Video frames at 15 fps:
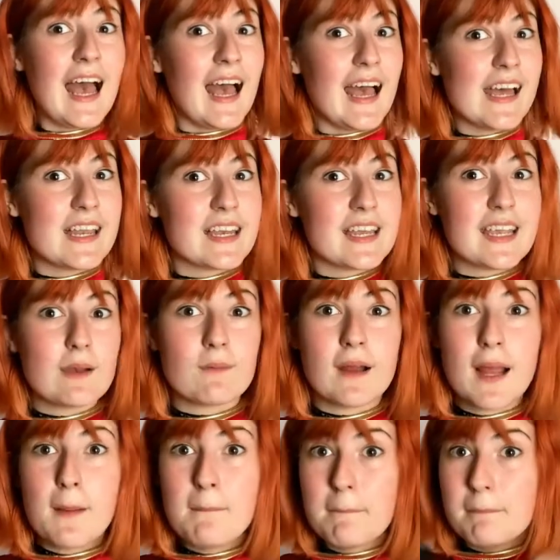And here I
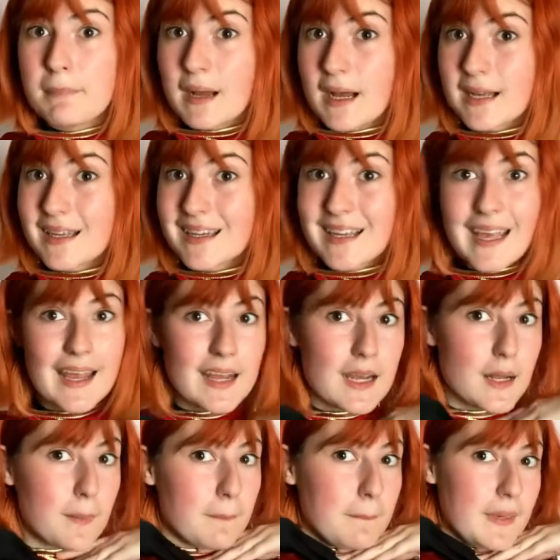am, back again,
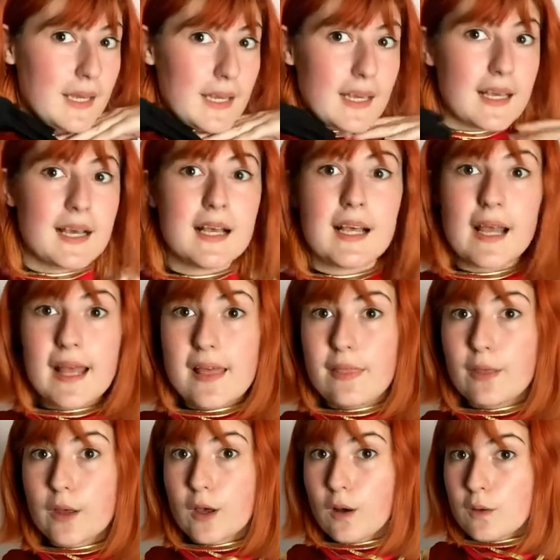me in
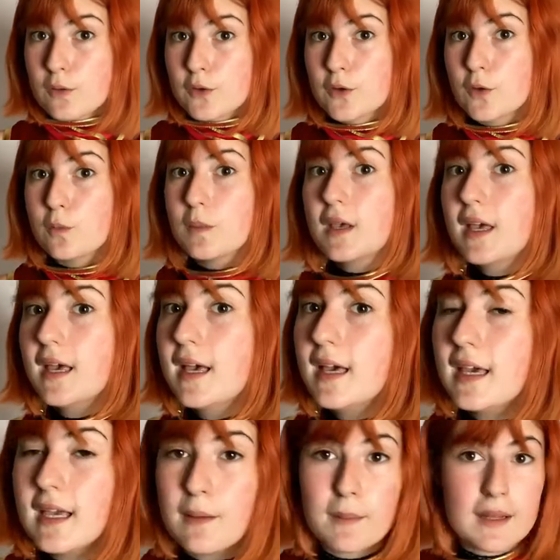the costume.
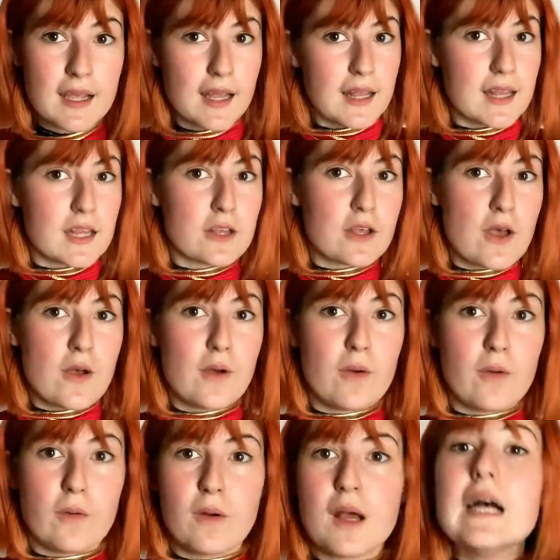Here it is.
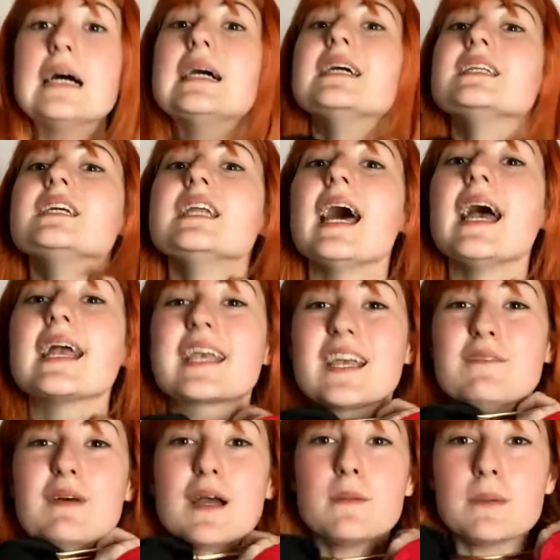So the neck,
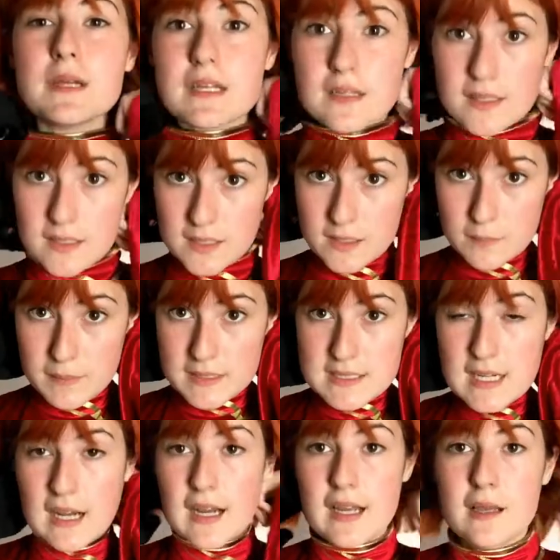in my opinion, is a bit
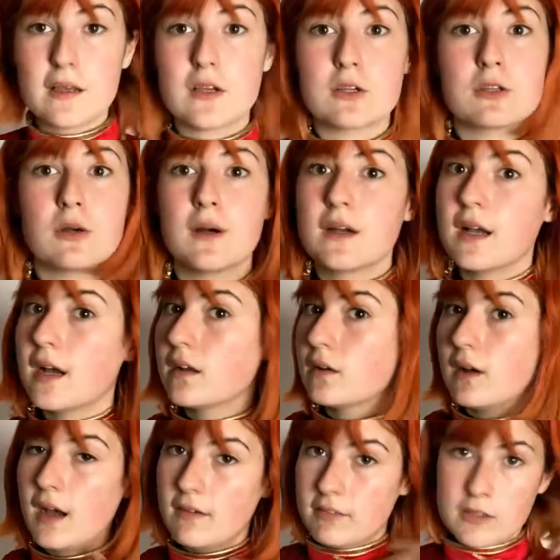tight, so I
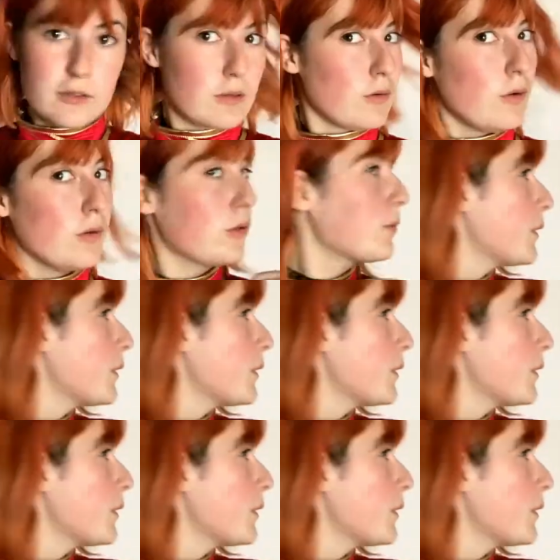don't have it done all the